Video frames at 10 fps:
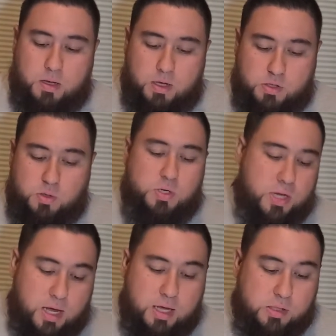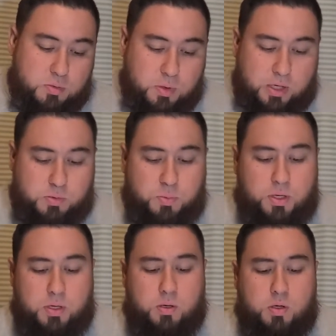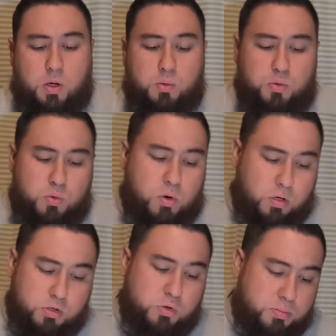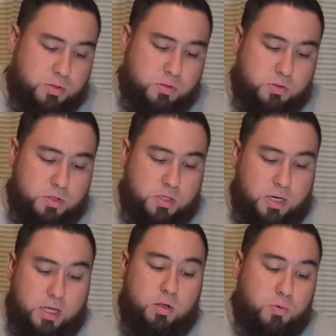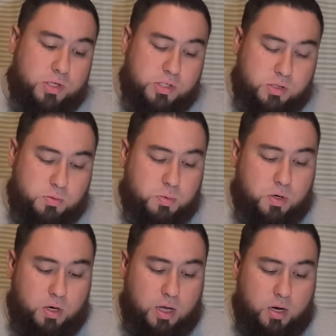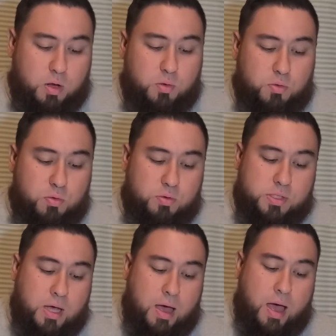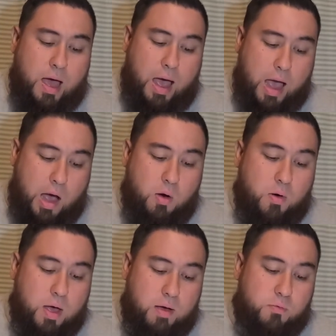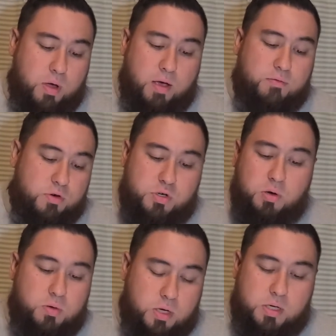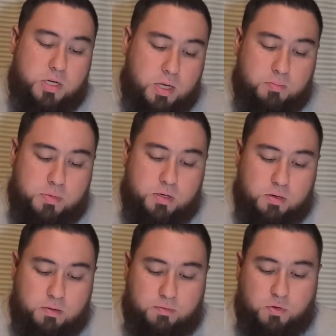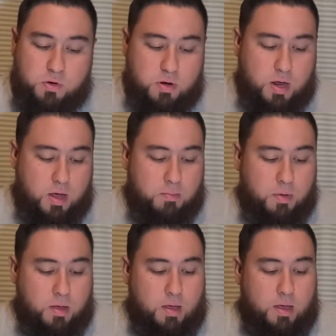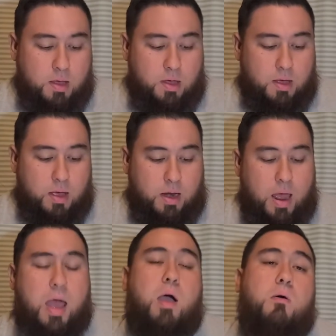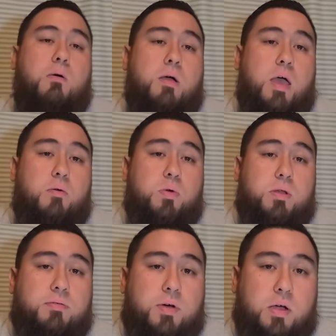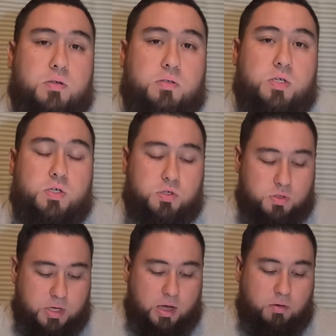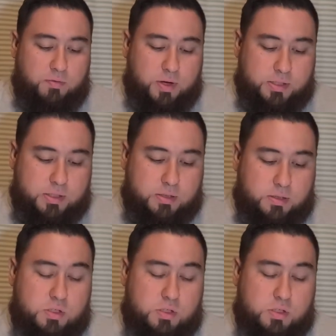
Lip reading: And so today, as we go through our scriptures, today the questions we're going to kind of go through is, how have we ever shown contempt for your name? And how have we defiled your sacrifices?